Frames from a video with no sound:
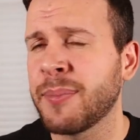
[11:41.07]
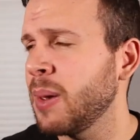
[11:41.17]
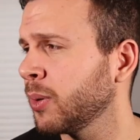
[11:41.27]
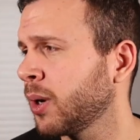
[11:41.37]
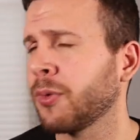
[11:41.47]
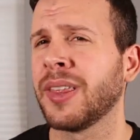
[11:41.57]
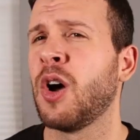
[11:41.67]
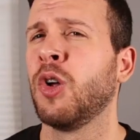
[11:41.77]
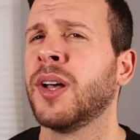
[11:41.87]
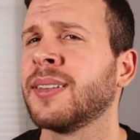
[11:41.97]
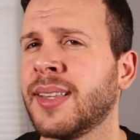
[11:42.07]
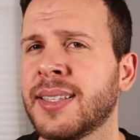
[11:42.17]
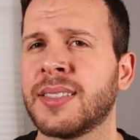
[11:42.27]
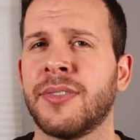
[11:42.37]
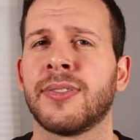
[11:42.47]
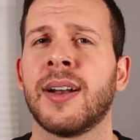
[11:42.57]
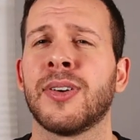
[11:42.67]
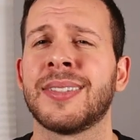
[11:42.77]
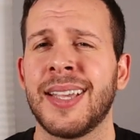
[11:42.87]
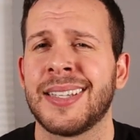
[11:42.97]
Like, people don't really hold on to that stuff
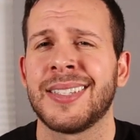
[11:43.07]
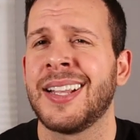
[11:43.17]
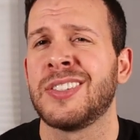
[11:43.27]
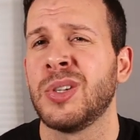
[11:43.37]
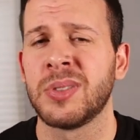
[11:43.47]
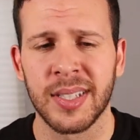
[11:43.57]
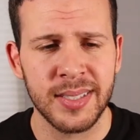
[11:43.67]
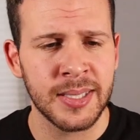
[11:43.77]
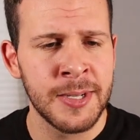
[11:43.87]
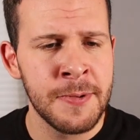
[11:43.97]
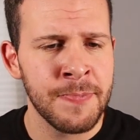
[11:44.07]
forever. It's, it's, it's useless.